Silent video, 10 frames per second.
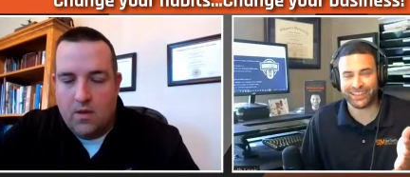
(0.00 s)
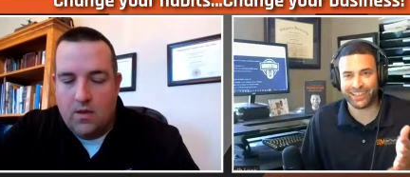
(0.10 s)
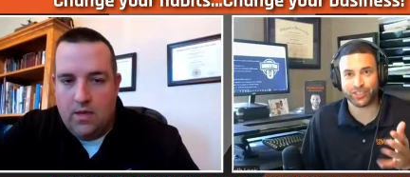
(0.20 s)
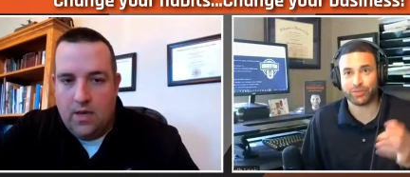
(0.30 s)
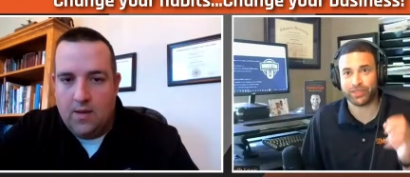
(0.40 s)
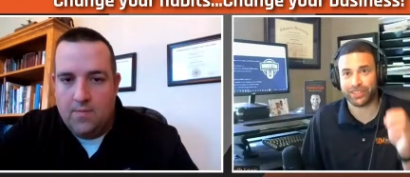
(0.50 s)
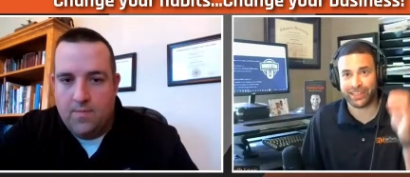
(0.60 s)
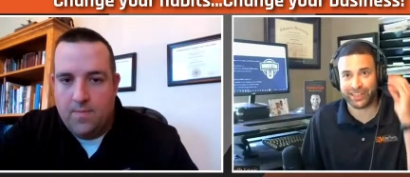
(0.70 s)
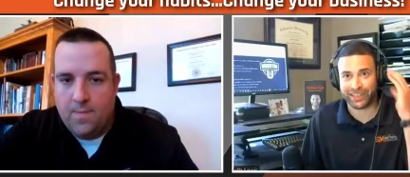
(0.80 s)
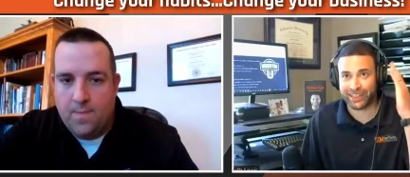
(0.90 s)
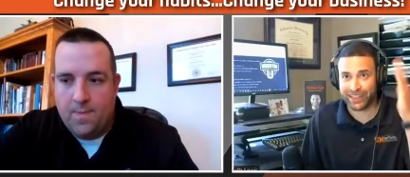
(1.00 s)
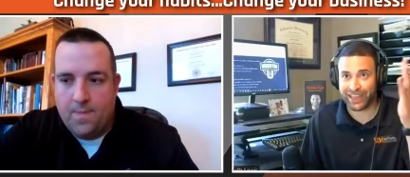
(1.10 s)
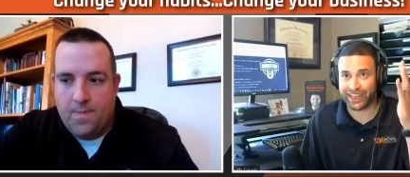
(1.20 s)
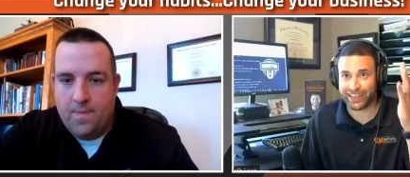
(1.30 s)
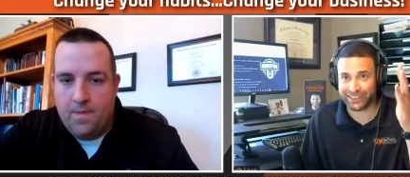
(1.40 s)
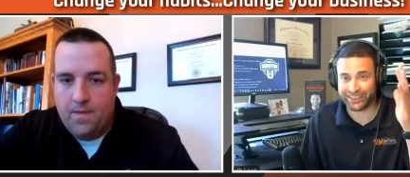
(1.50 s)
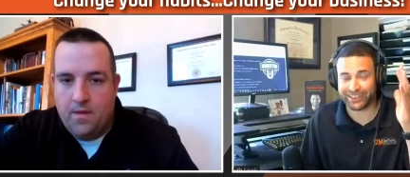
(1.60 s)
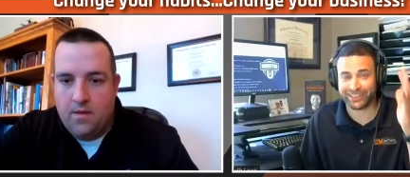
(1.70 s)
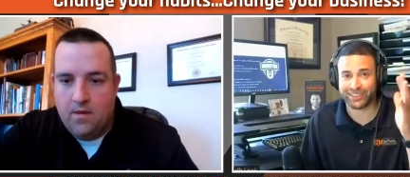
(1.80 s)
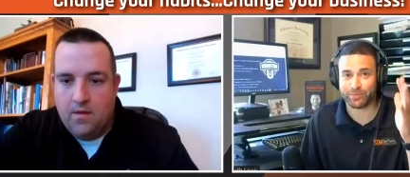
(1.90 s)
Speaker 1: that they should be like hey
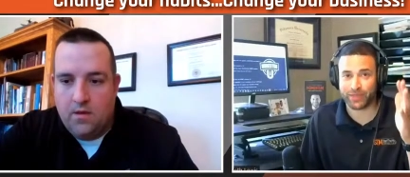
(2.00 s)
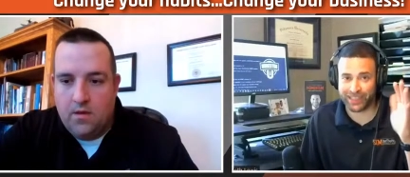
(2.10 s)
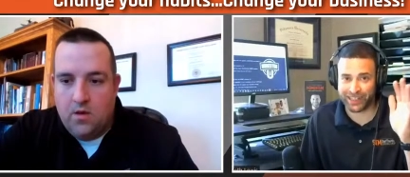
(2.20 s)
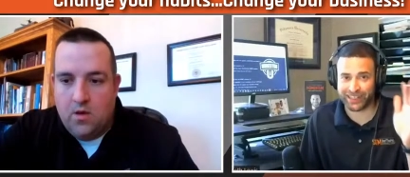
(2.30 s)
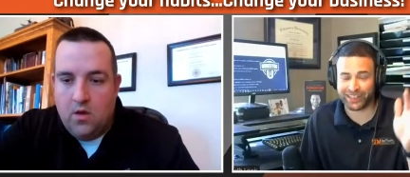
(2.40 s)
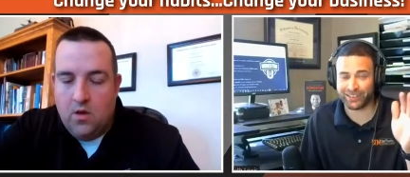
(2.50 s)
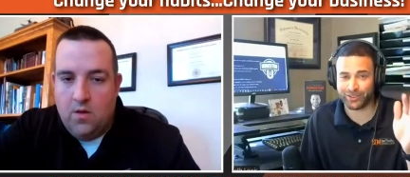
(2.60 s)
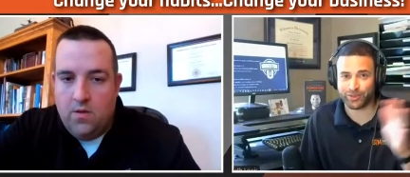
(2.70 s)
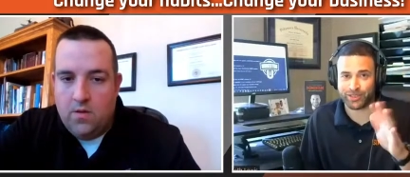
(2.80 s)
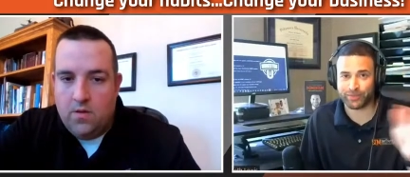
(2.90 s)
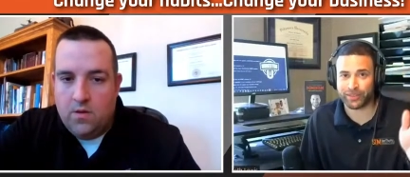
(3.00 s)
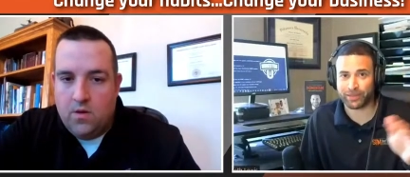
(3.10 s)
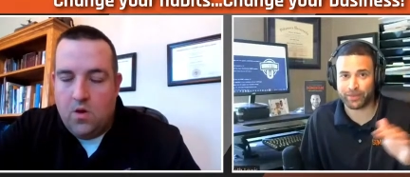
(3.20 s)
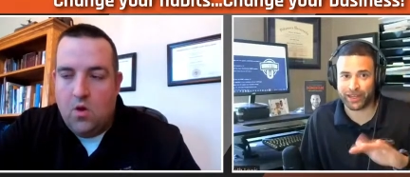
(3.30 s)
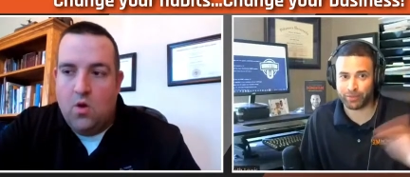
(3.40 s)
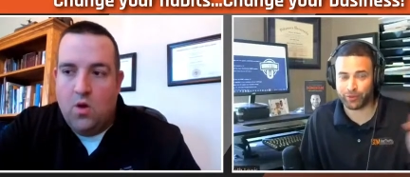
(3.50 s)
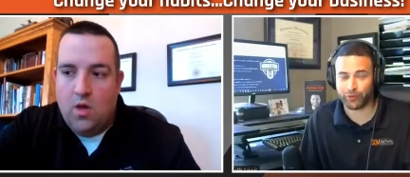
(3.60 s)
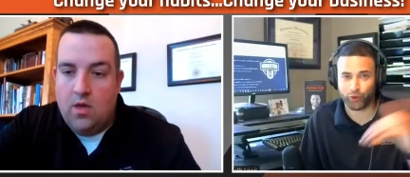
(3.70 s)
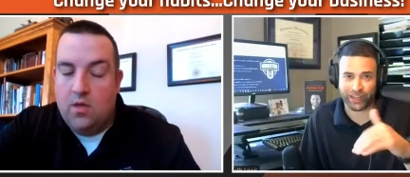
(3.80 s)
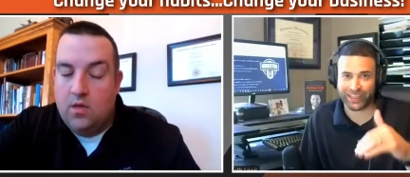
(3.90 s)
this is me and i need to do something about it
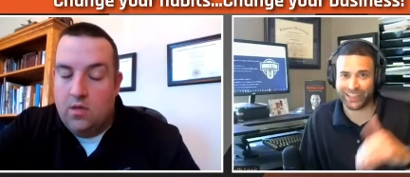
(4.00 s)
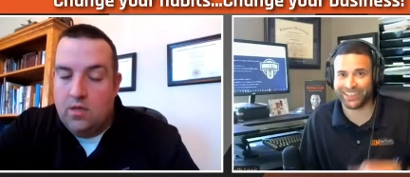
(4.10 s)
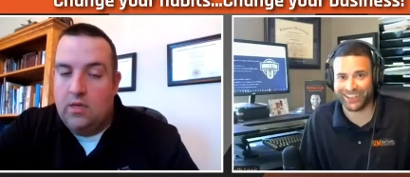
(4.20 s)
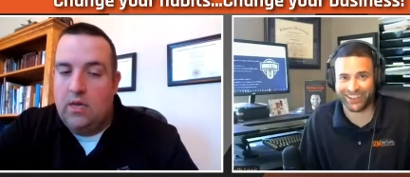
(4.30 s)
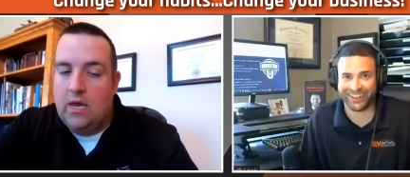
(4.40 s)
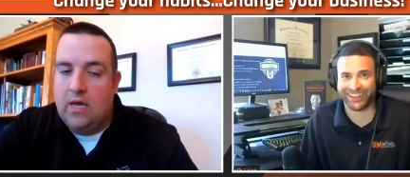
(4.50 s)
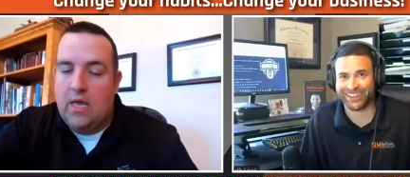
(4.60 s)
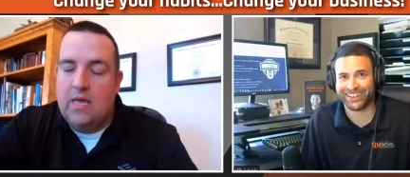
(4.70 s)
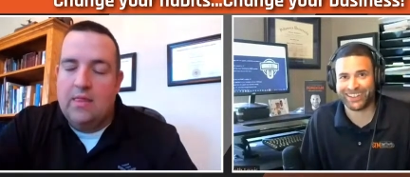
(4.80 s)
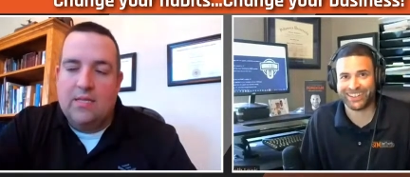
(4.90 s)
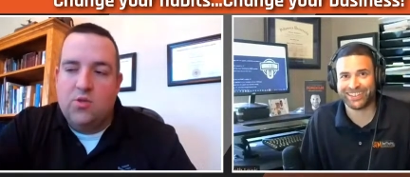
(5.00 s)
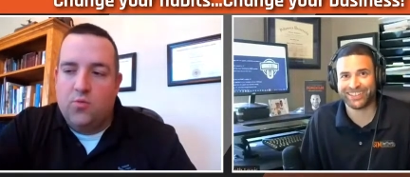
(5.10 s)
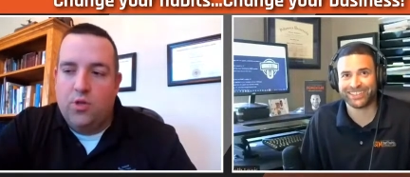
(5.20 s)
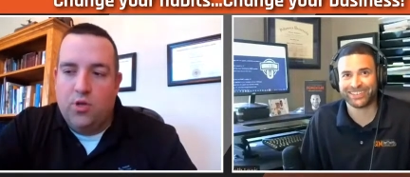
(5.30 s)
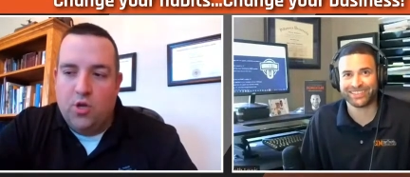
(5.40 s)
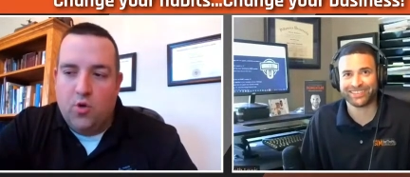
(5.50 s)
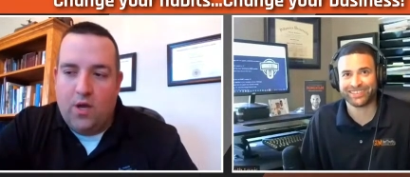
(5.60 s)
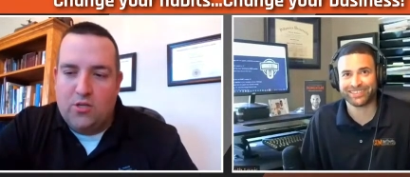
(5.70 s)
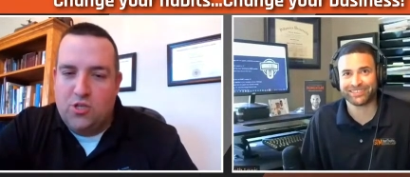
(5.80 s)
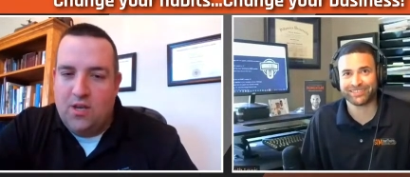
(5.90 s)
before i get there
Speaker 2: yeah that's a really good
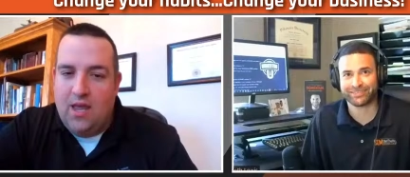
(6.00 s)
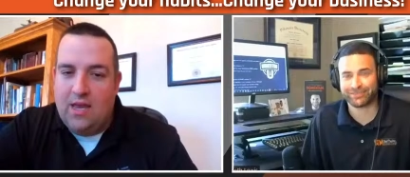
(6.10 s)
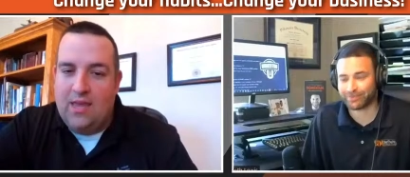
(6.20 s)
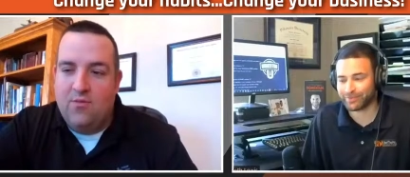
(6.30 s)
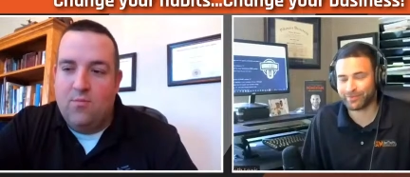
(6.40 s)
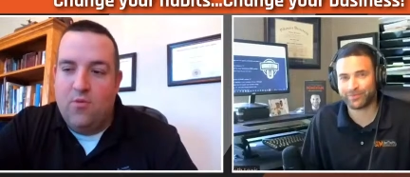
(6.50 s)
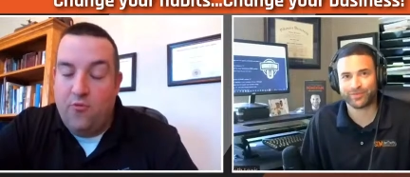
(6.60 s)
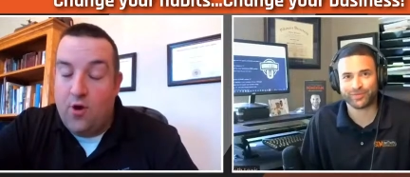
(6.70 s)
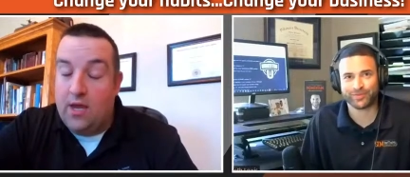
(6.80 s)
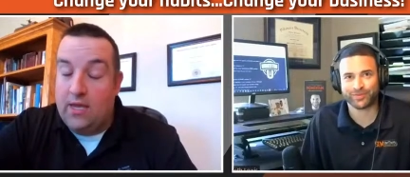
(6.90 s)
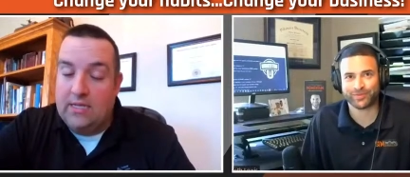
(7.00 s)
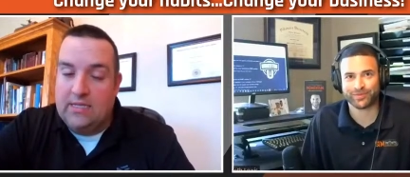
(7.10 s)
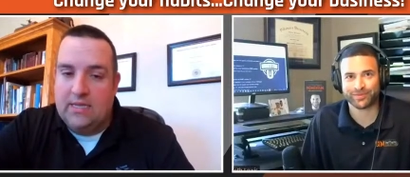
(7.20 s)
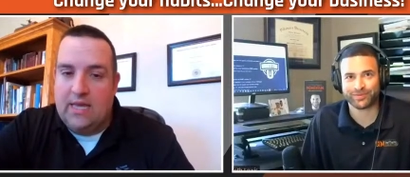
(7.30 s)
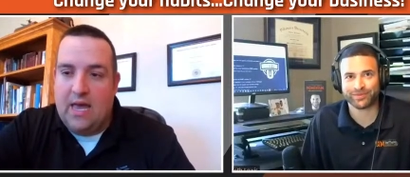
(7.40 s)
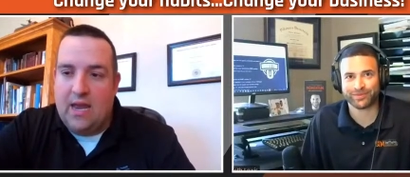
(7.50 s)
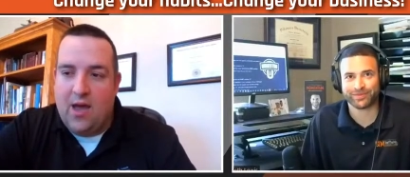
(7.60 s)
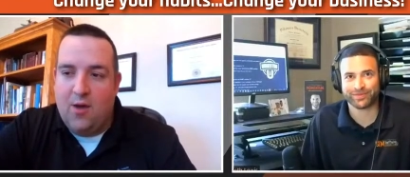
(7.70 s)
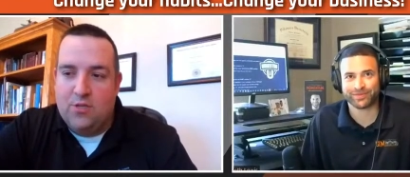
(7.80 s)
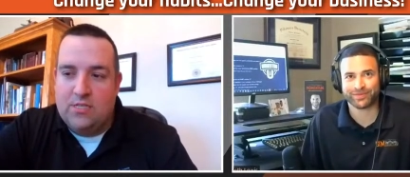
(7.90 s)
question and even before i get to
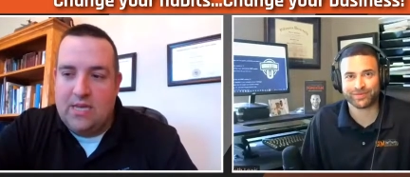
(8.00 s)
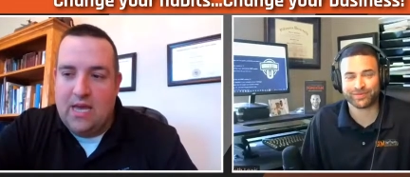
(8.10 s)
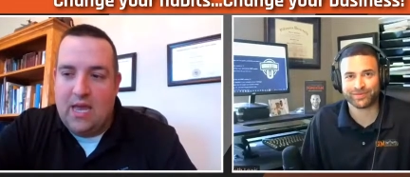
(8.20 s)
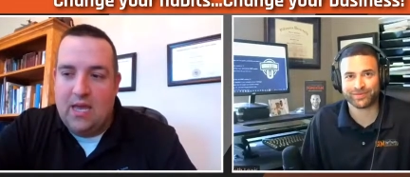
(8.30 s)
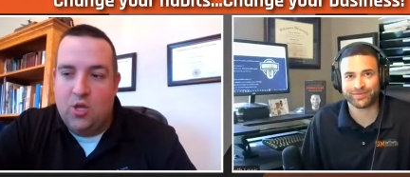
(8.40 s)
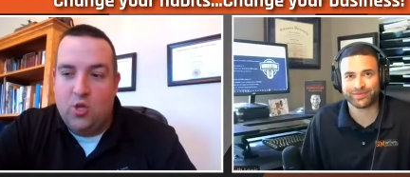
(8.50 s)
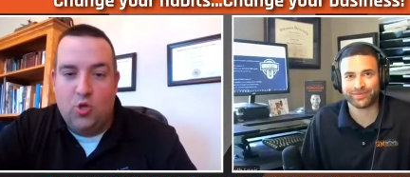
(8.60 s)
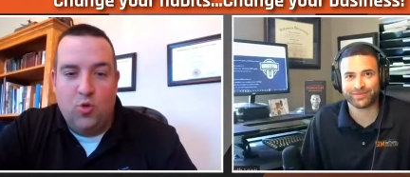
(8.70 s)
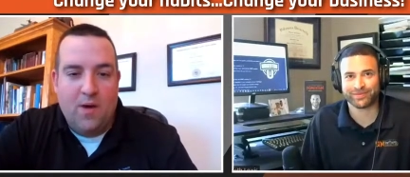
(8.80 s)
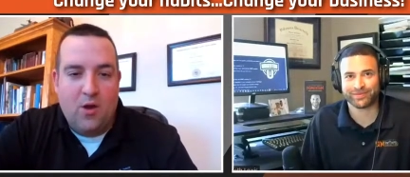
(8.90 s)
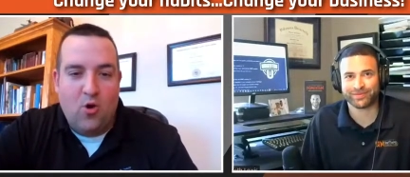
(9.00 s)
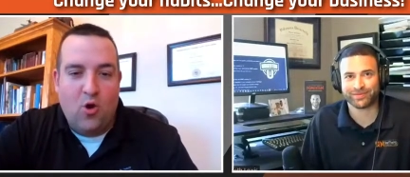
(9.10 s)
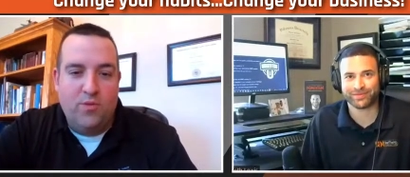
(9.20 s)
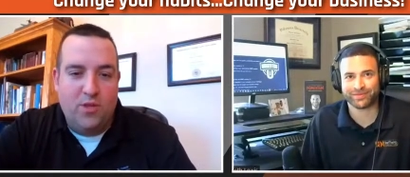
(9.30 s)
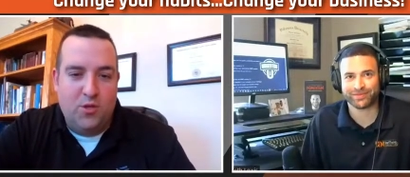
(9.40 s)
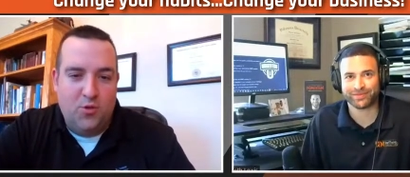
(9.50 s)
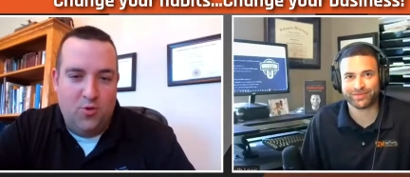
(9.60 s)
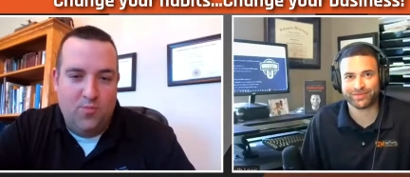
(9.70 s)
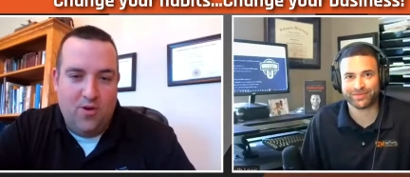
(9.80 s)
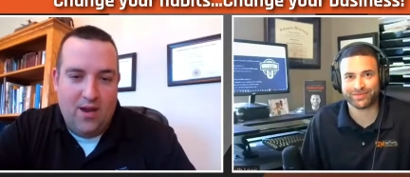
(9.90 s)
that i would say you better hope that
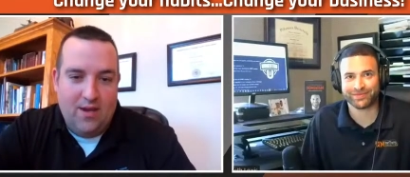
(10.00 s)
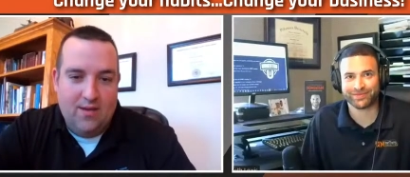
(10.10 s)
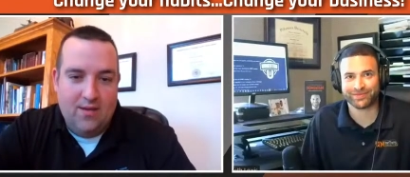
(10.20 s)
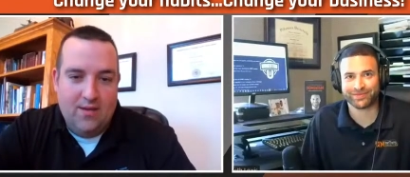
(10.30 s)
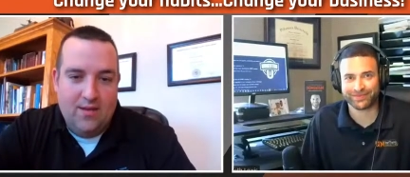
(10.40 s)
you do break